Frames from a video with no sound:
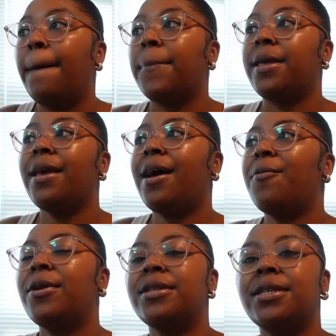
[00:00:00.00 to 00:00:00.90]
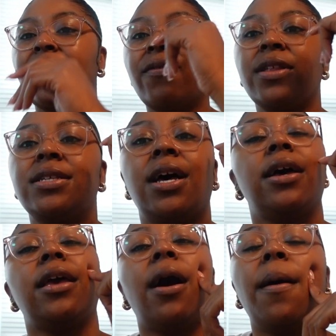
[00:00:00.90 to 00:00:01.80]
But yeah, I wanted to definitely tell
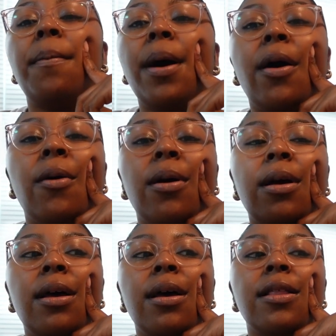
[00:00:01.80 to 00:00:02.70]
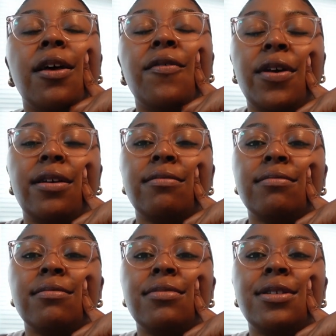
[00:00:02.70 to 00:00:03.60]
y'all about the event.
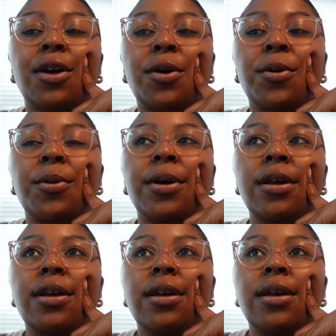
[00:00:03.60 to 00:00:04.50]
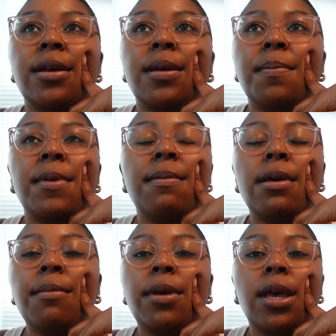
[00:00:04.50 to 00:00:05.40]
So me
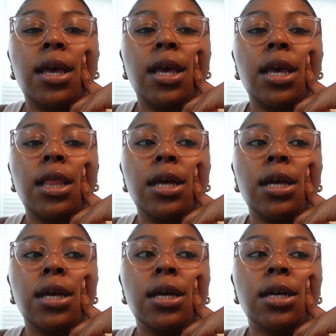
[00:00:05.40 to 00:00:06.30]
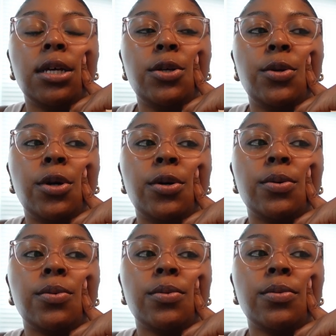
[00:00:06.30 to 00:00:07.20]
being me, the, you know,
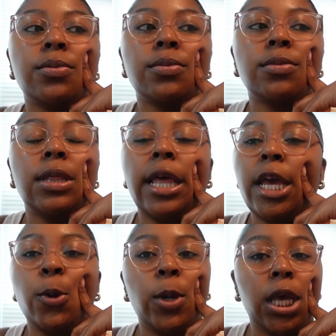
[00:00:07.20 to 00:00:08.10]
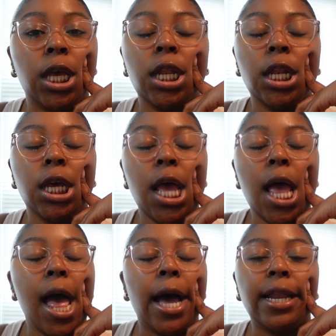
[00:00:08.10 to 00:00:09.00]
late queen,
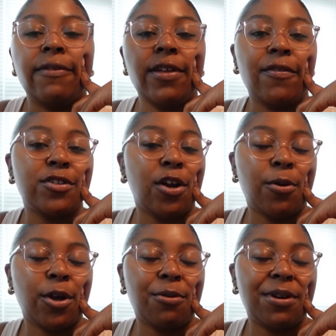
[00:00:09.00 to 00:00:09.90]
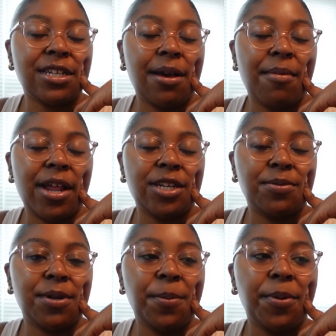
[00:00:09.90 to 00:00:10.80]
I definitely have to start working on my time
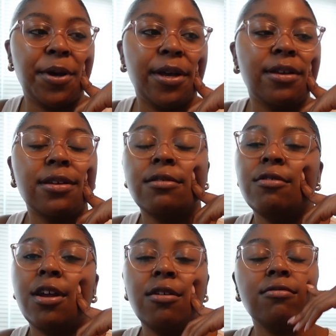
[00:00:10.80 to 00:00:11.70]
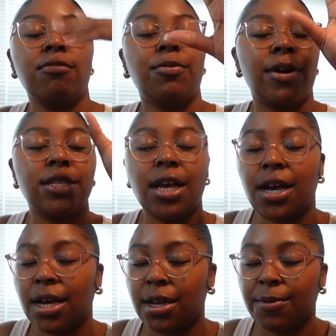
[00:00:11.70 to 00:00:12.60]
management, but you know, we praise
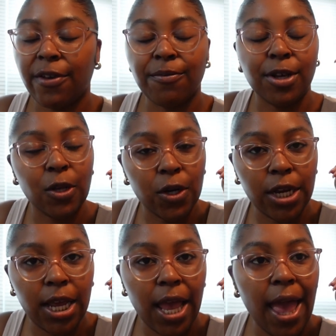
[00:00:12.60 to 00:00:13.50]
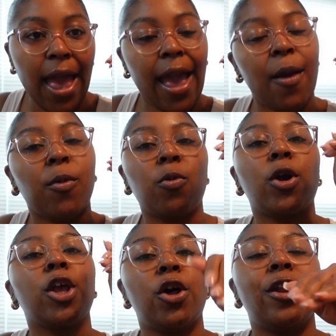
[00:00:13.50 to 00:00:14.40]
God, we give him the glory, and we're
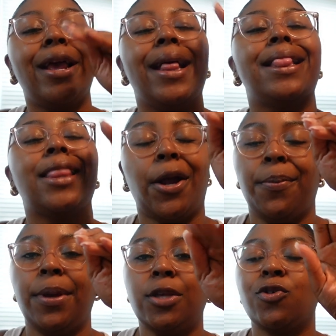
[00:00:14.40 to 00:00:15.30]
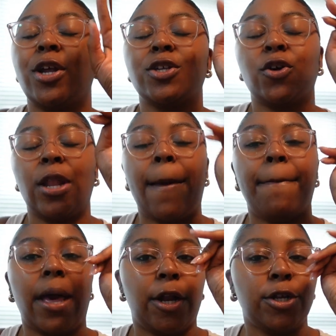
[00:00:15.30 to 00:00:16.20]
working on it in therapy, so that's all that
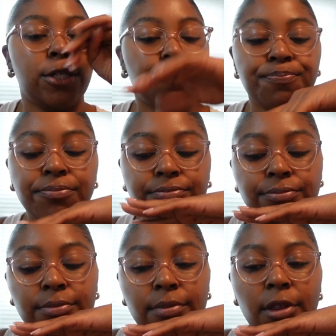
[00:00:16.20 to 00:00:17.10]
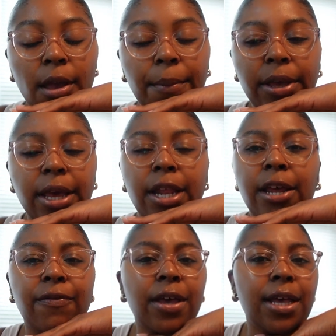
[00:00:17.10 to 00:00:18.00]
matters. But yeah, the
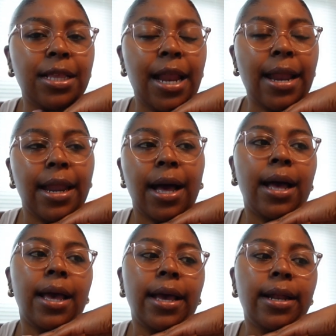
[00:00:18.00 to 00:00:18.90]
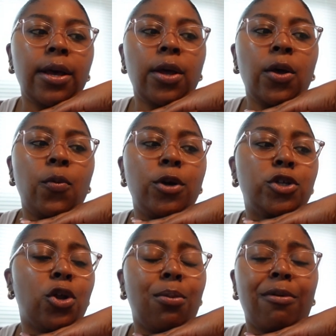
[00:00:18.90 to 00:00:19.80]
event ended at 9. We
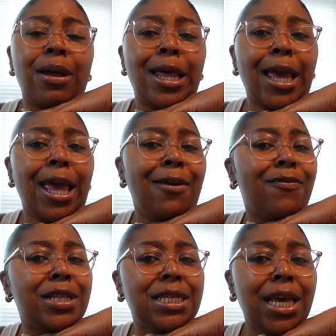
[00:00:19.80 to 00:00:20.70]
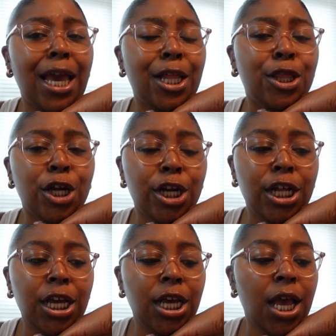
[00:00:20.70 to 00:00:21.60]
showed up around like 8:15,
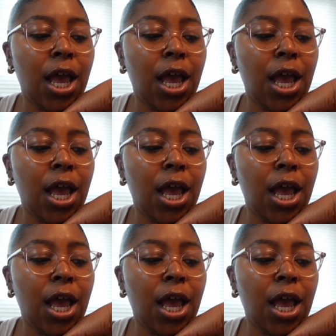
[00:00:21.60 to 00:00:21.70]
8:30.